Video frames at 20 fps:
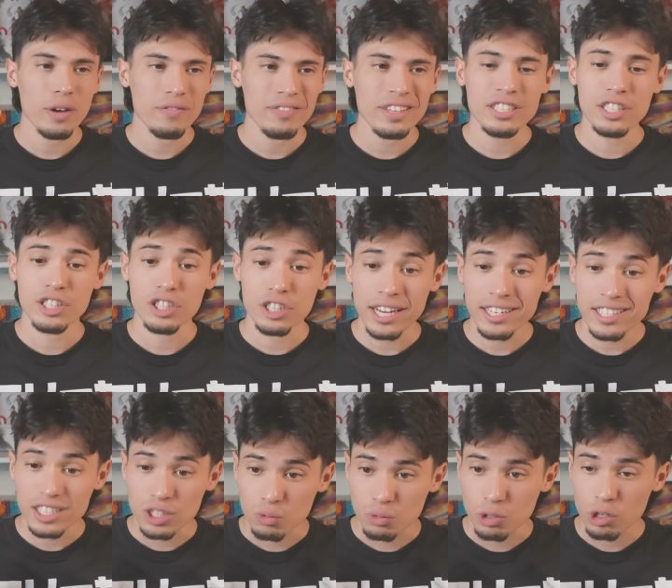if this is
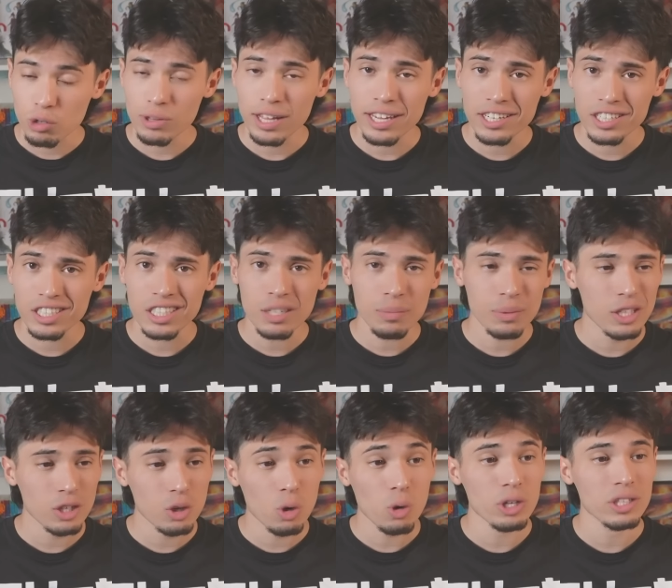Shanks' real relationship with
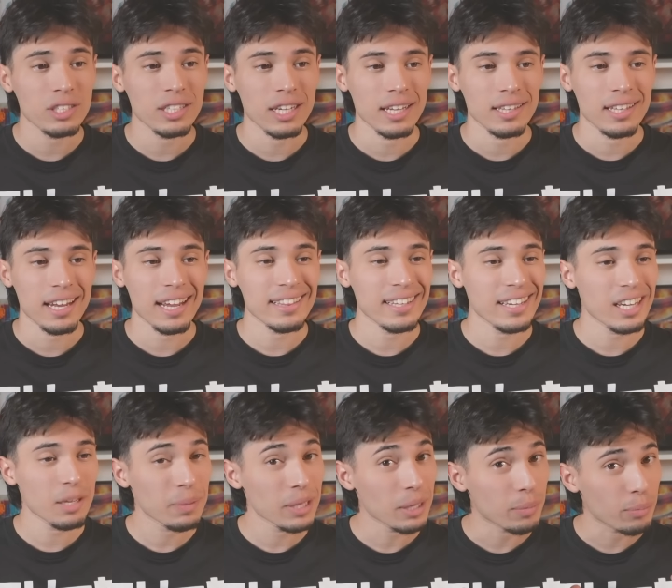the Gorosei, then I think
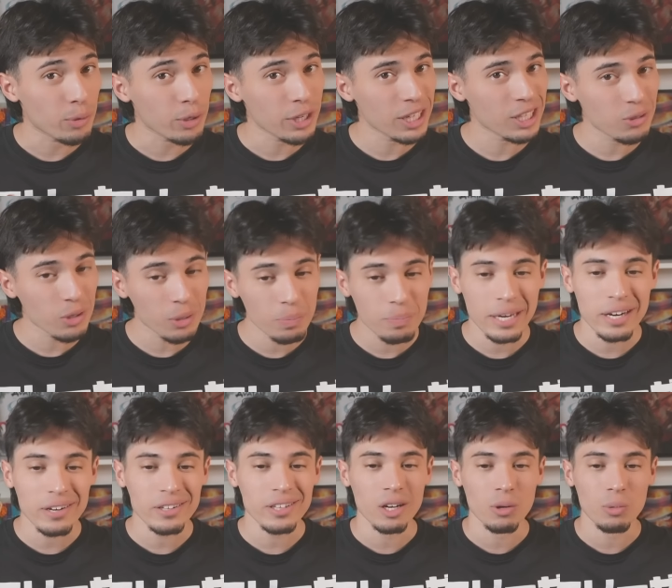it'd be a pretty sweet
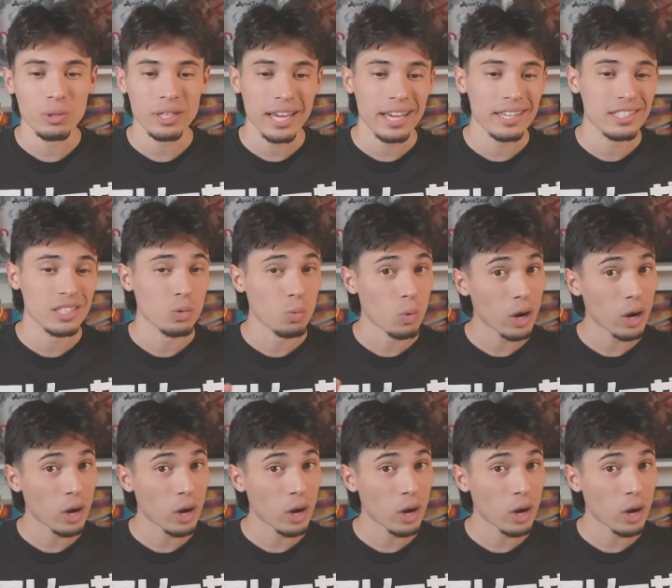parallel with Ace and